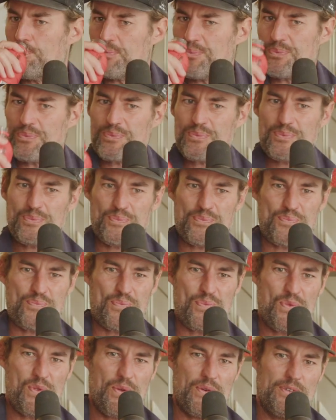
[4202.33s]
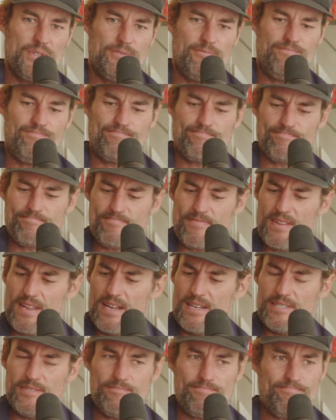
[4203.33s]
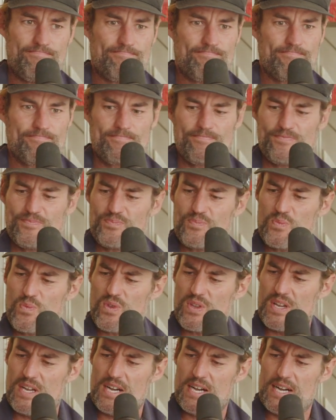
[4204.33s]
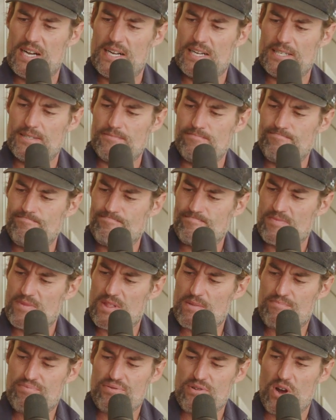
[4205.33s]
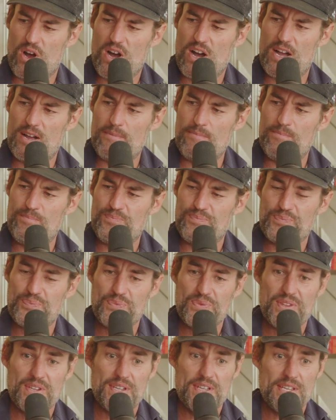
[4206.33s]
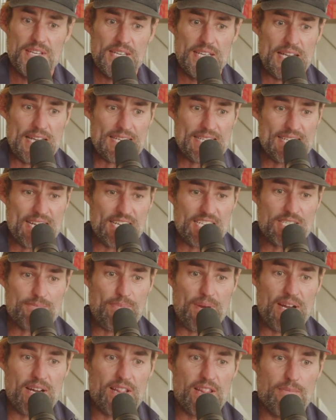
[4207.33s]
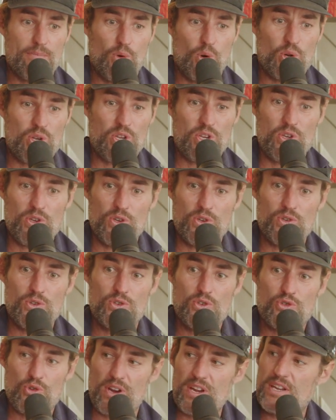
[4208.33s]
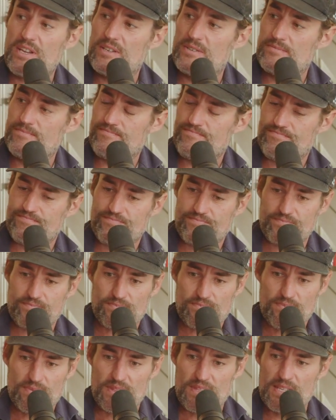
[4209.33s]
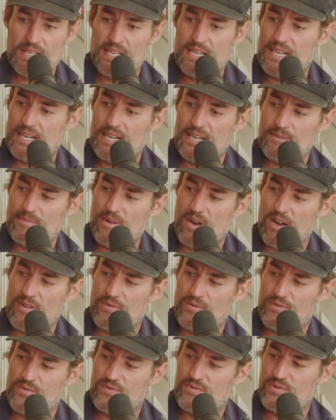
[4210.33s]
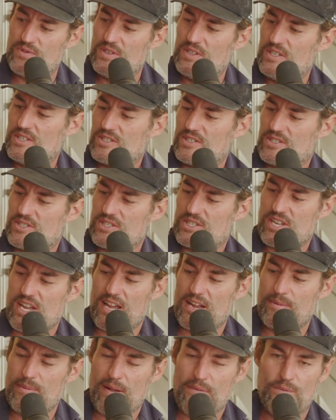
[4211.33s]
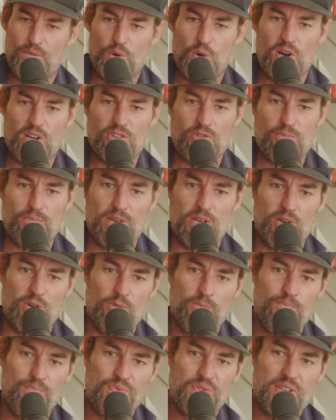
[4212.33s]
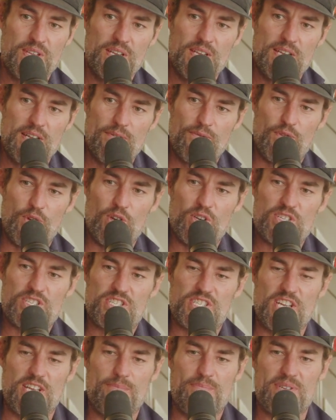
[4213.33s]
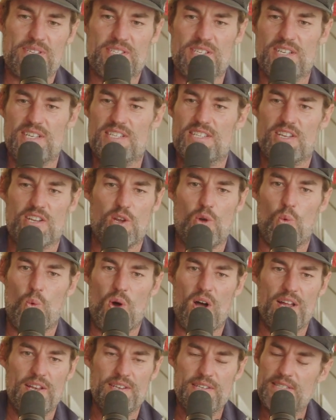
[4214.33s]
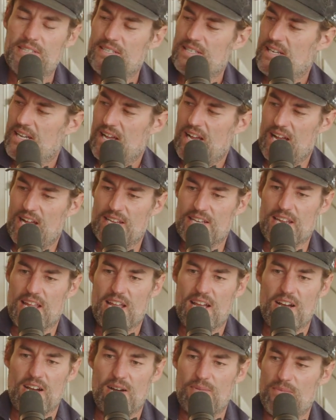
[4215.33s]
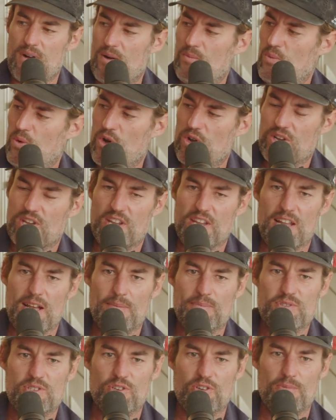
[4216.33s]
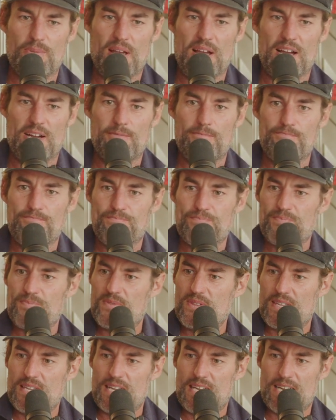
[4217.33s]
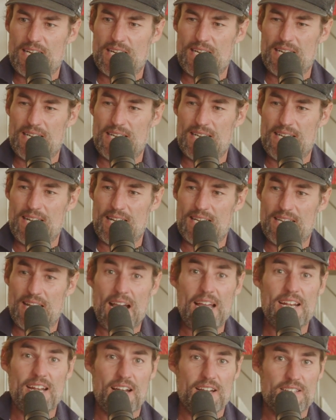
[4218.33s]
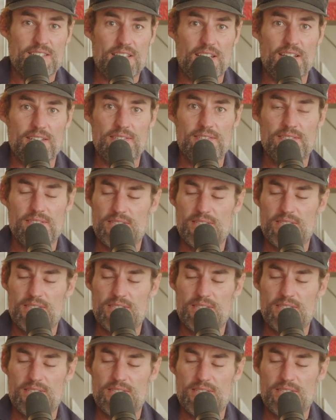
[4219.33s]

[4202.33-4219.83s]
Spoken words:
prime, and then we'll finish it off. Out of 10. The prime, it tastes better the more you drink. I've just had about 400 ml. First sip is like a 1, and now I'm working up to about an 8 out of 10.